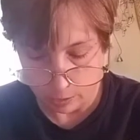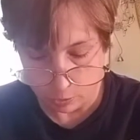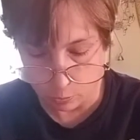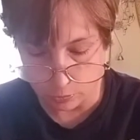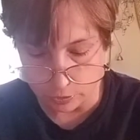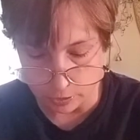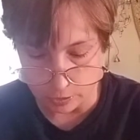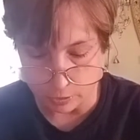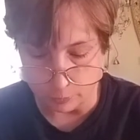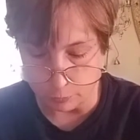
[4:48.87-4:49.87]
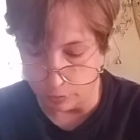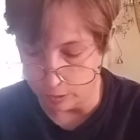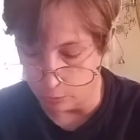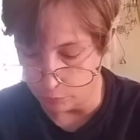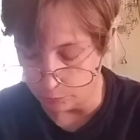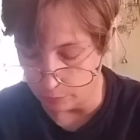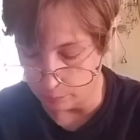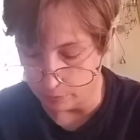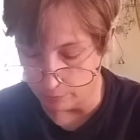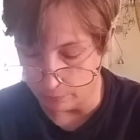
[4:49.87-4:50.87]
Two assistants are pretty useful.
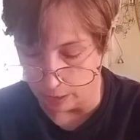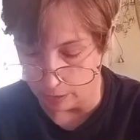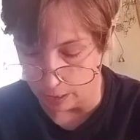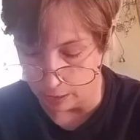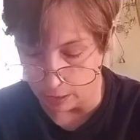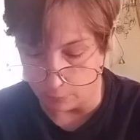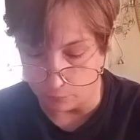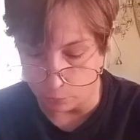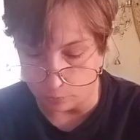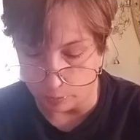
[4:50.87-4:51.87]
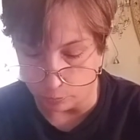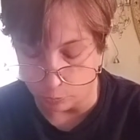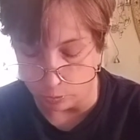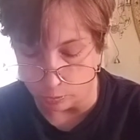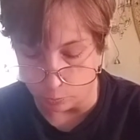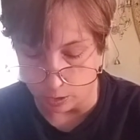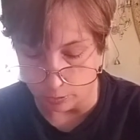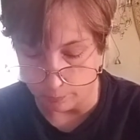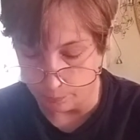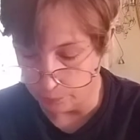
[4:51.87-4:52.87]
Van Daan and I performed our duties
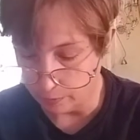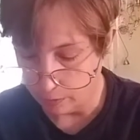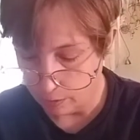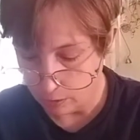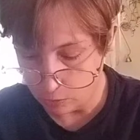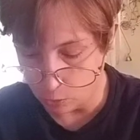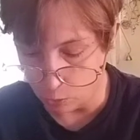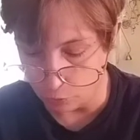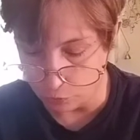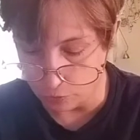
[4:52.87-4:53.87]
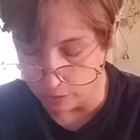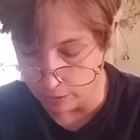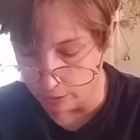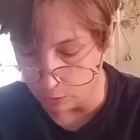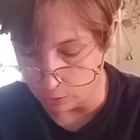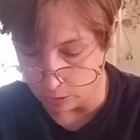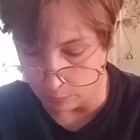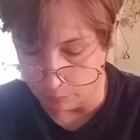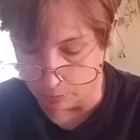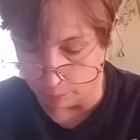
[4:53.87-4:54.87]
well. The whole scene looked like
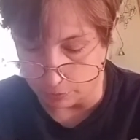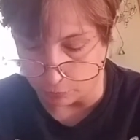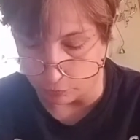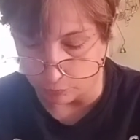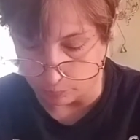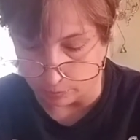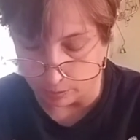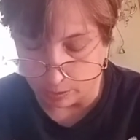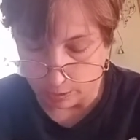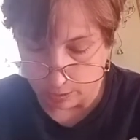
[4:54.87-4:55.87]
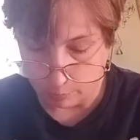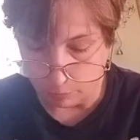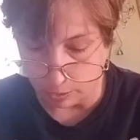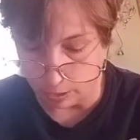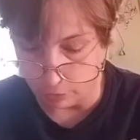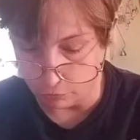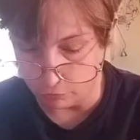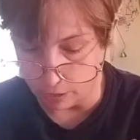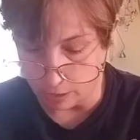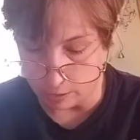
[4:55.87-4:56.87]
a picture from the Middle
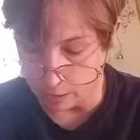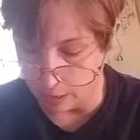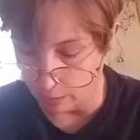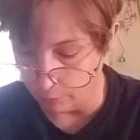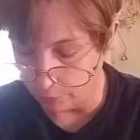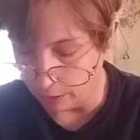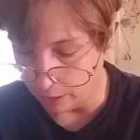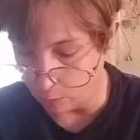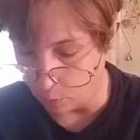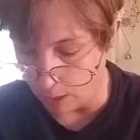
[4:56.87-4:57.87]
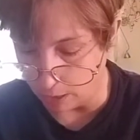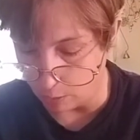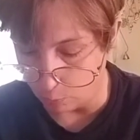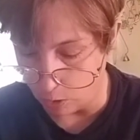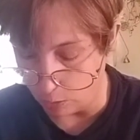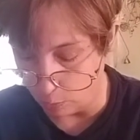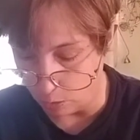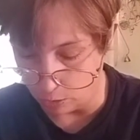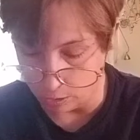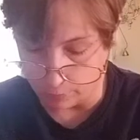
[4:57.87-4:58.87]
Ages entitled A Quack at What
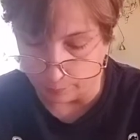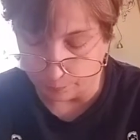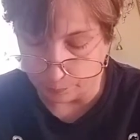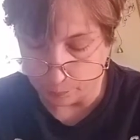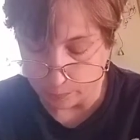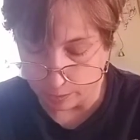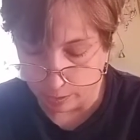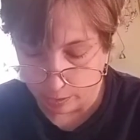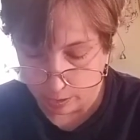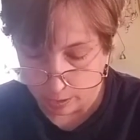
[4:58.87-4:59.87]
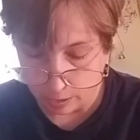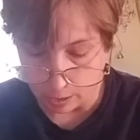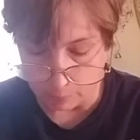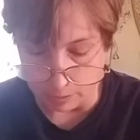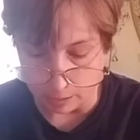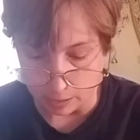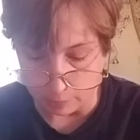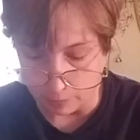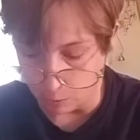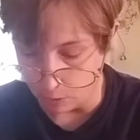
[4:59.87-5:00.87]
Work. In the
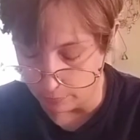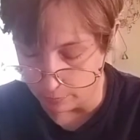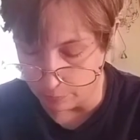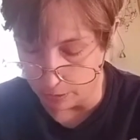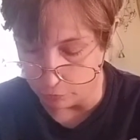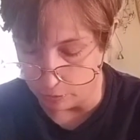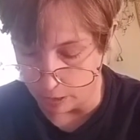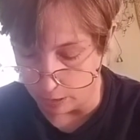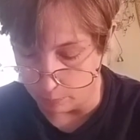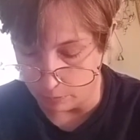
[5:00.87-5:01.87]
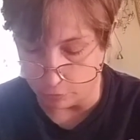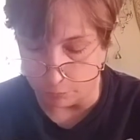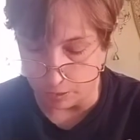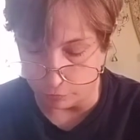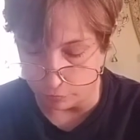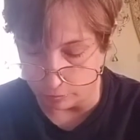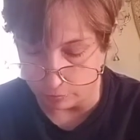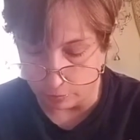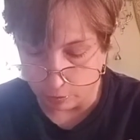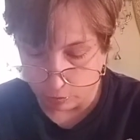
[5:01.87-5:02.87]
meantime, however, the patient hadn't much patience.
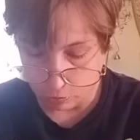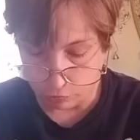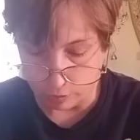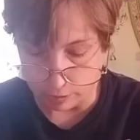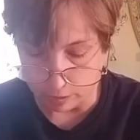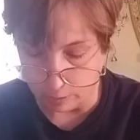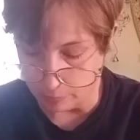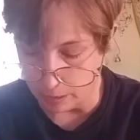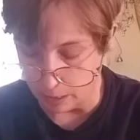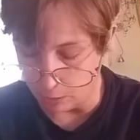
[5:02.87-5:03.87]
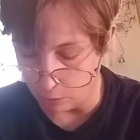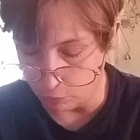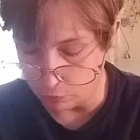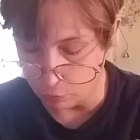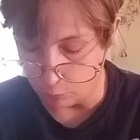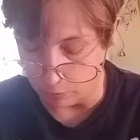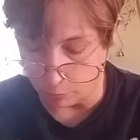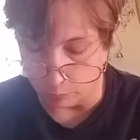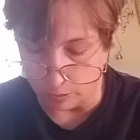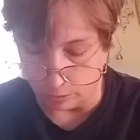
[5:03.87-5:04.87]
She had to keep an eye soup and
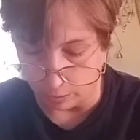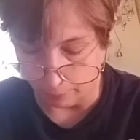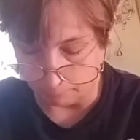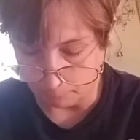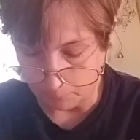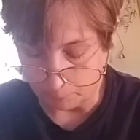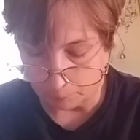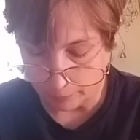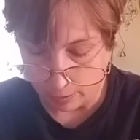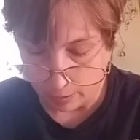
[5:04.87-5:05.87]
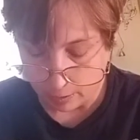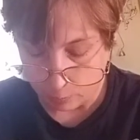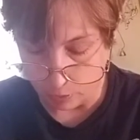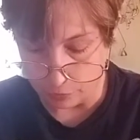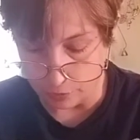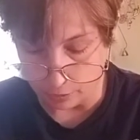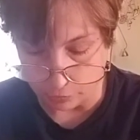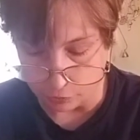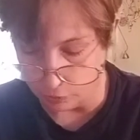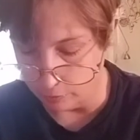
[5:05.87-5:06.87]
her meal. One thing is
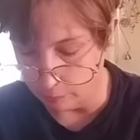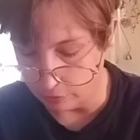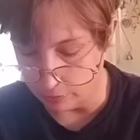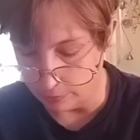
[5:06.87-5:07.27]
certain, Mrs.